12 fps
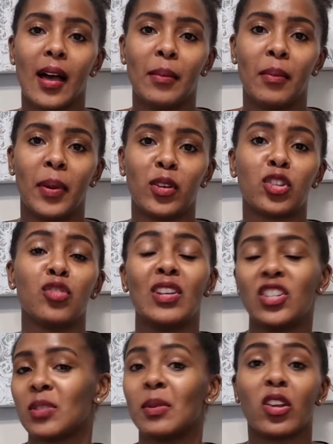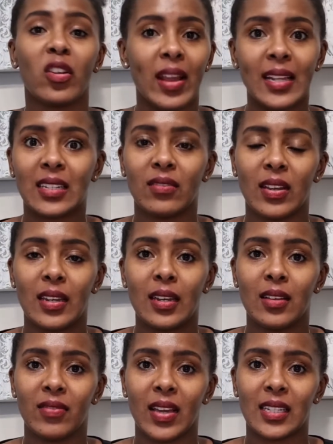But to just be creative and
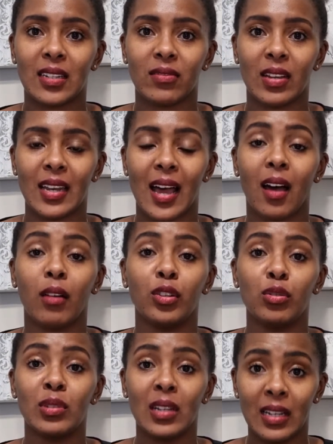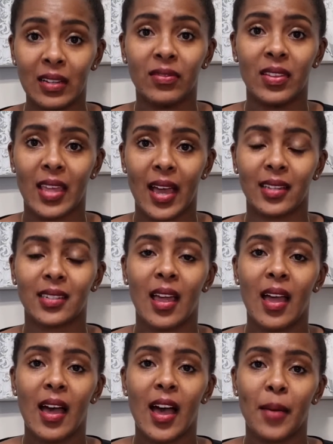innovative in how you deliver that
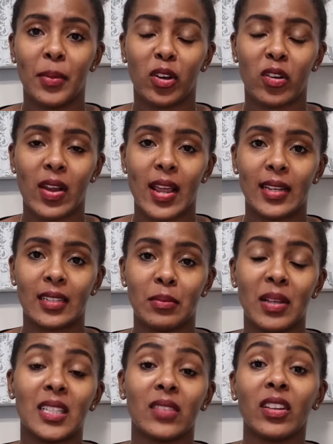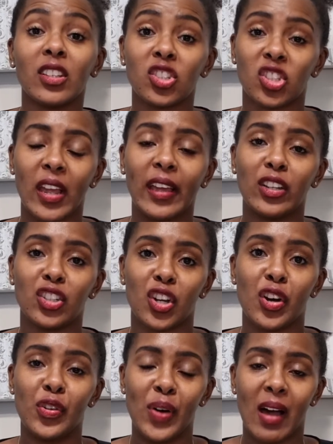and create a means of exchange
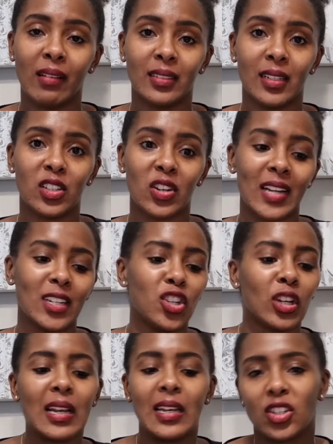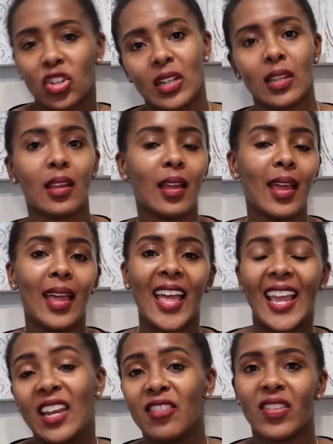around it, right? And you can literally
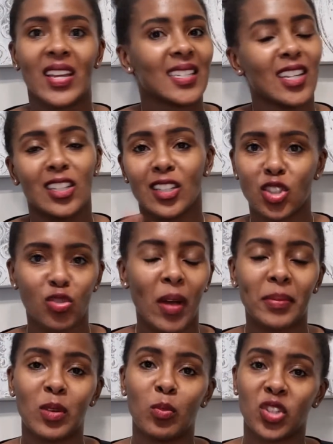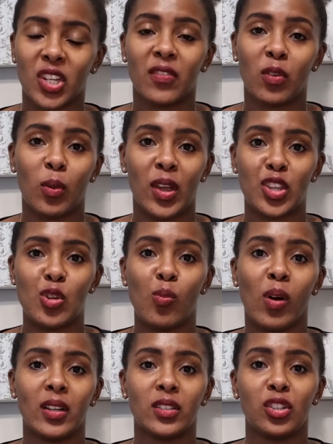innovate and disrupt in whichever way you
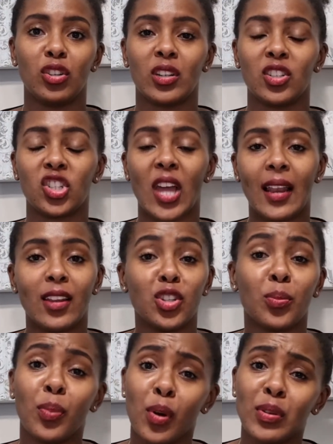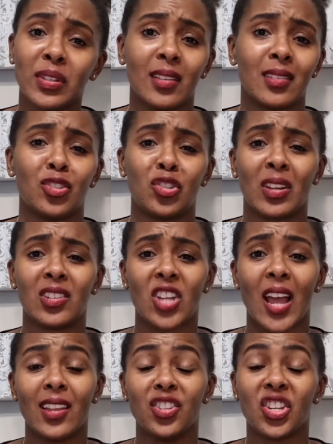want. You could challenge processes, you can
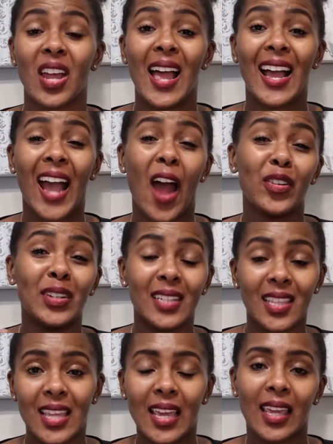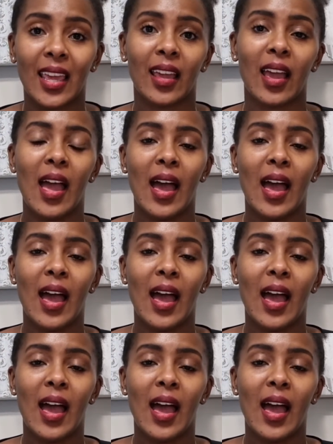challenge current thinking,